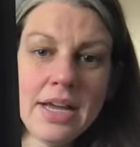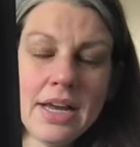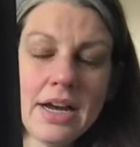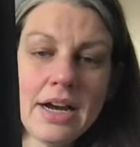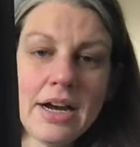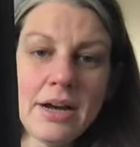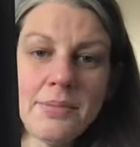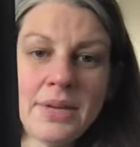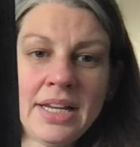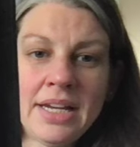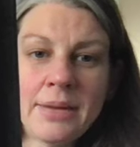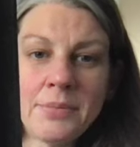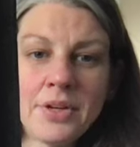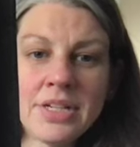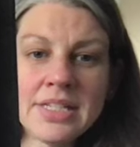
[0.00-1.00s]
and
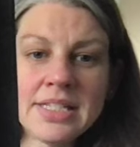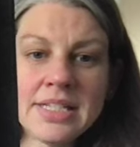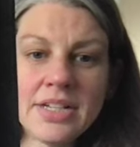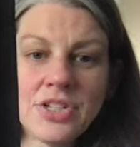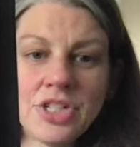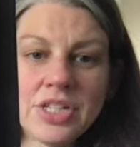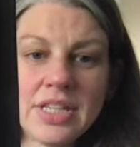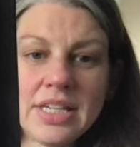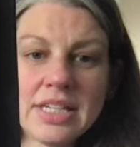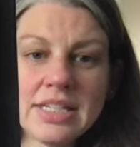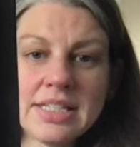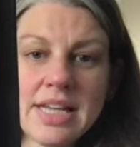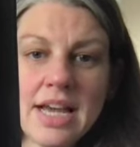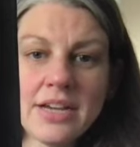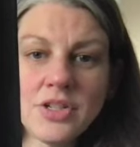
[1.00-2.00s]
I'm going to stitch
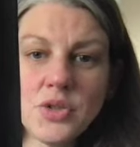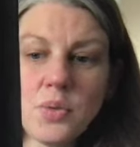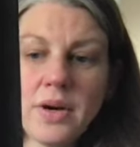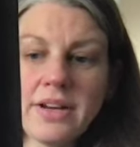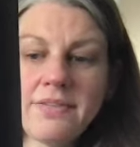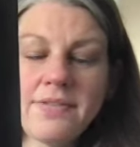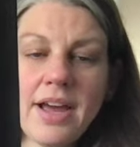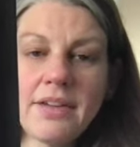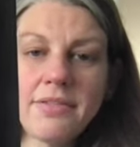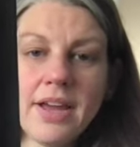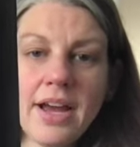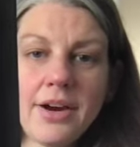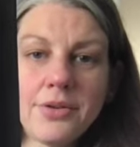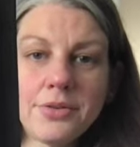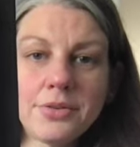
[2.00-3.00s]
this on 25
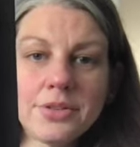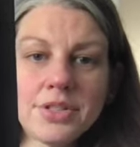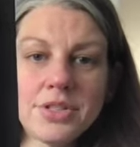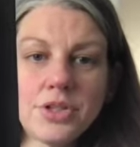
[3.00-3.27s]
count,